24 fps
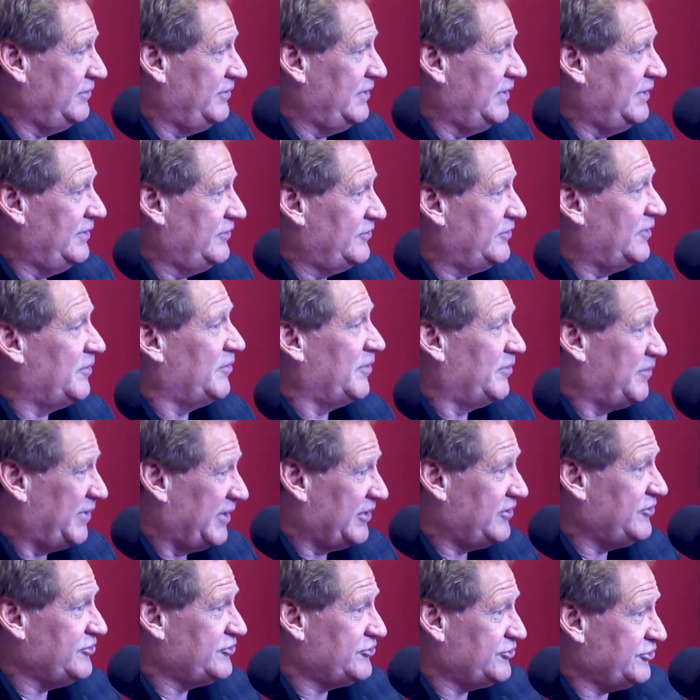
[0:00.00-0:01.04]
Mm-hmm. So I'm going to
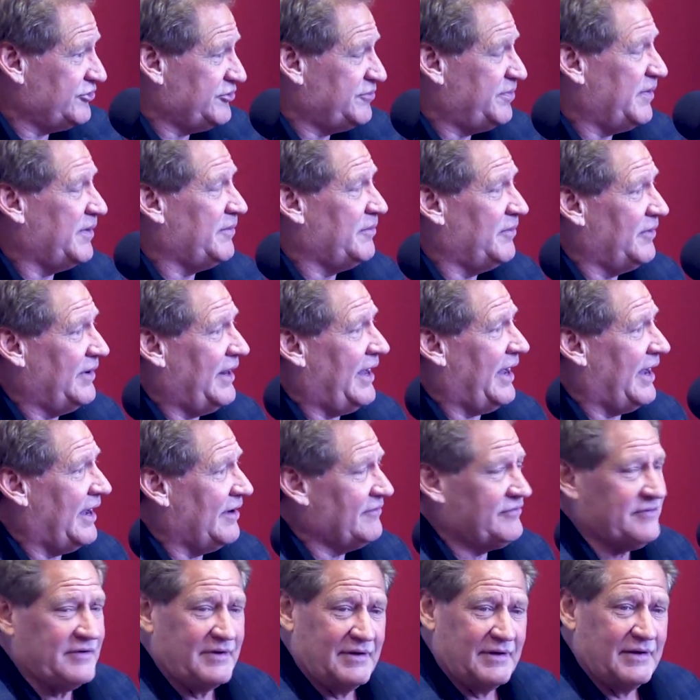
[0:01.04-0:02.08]
make you church people laugh.